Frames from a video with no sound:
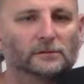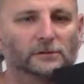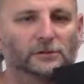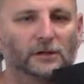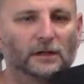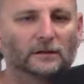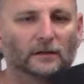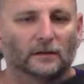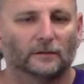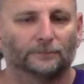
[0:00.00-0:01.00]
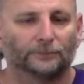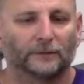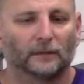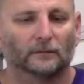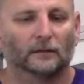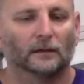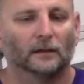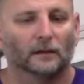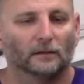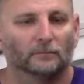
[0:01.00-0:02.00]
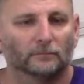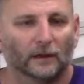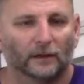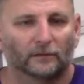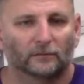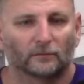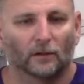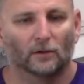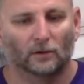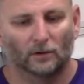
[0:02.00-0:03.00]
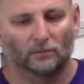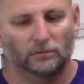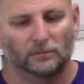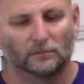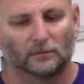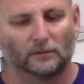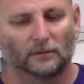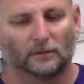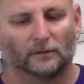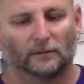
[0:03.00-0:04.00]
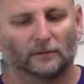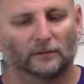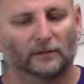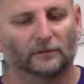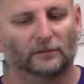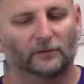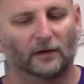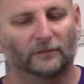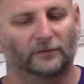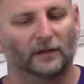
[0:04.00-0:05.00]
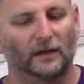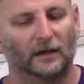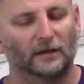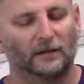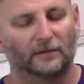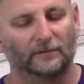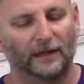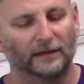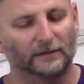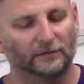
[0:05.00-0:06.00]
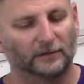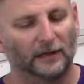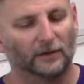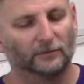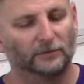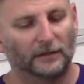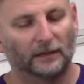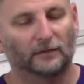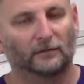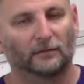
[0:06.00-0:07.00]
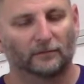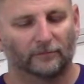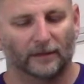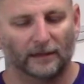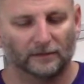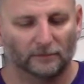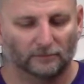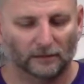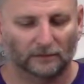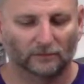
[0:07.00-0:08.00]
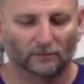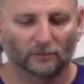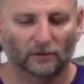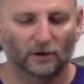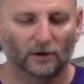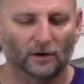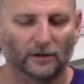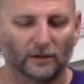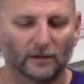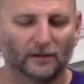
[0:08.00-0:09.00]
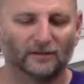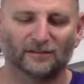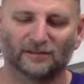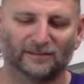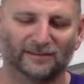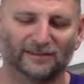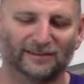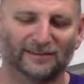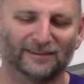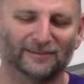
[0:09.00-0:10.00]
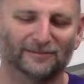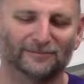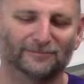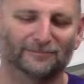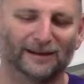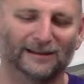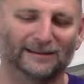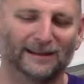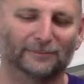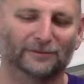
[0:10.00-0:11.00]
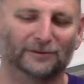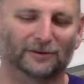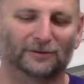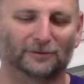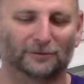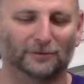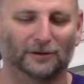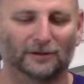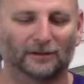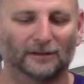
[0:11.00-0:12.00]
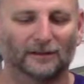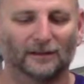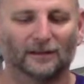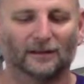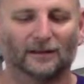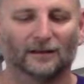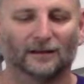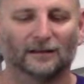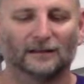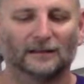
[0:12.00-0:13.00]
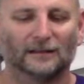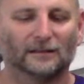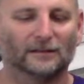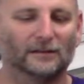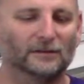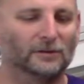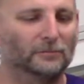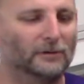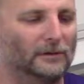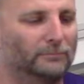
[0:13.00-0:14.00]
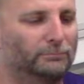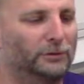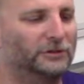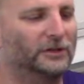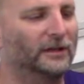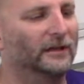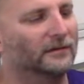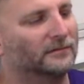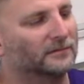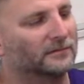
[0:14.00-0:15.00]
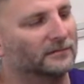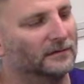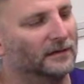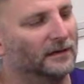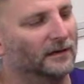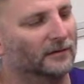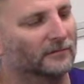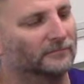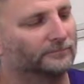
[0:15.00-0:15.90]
sheet, the nice logo, is the soft side. That is down. You take that, you take this little card. My neighbors are crunk. And you push in here